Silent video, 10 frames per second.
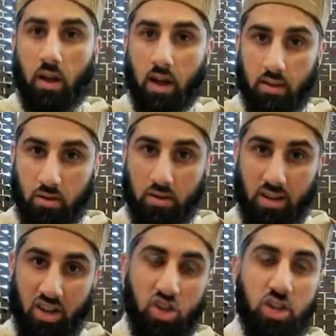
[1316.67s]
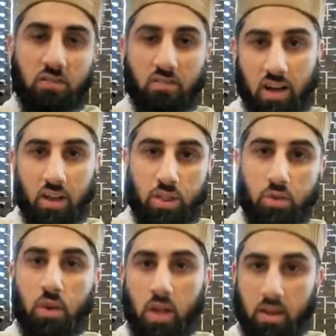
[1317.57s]
and to achieve that
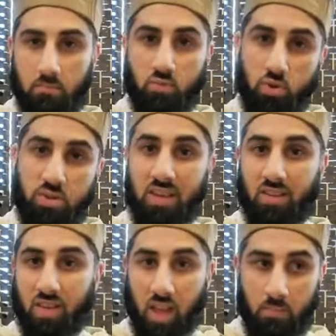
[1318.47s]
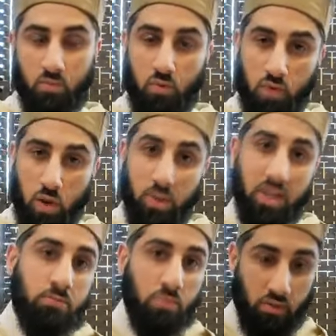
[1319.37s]
through Him, through serving Him, through following
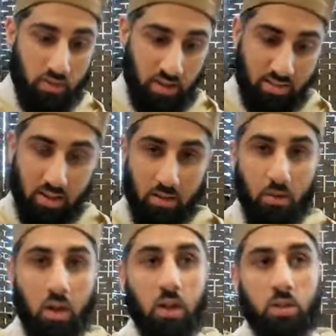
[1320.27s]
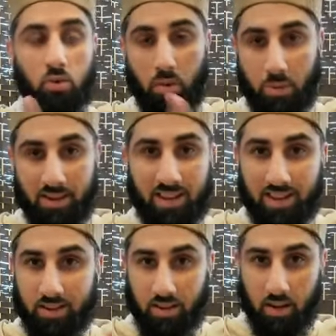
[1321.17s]
His Prophet Sallallahu Alaihi Wasallam, through repenting
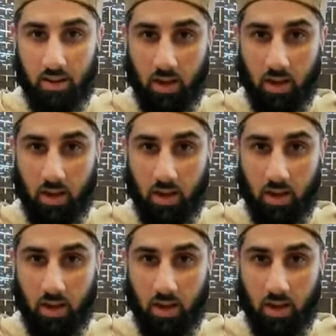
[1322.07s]
and turning to